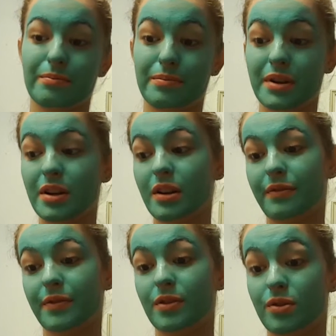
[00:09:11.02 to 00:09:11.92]
But
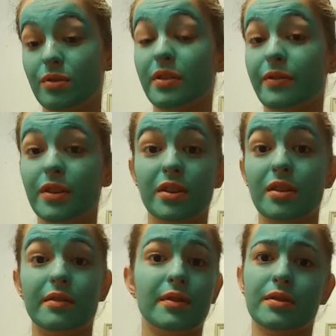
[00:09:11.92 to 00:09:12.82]
if you truly feel like you
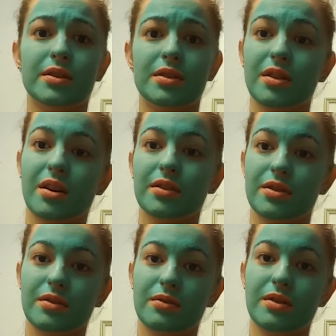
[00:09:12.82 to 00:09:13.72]
have no one to talk
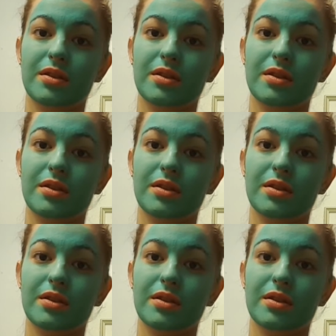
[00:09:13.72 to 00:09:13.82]
to,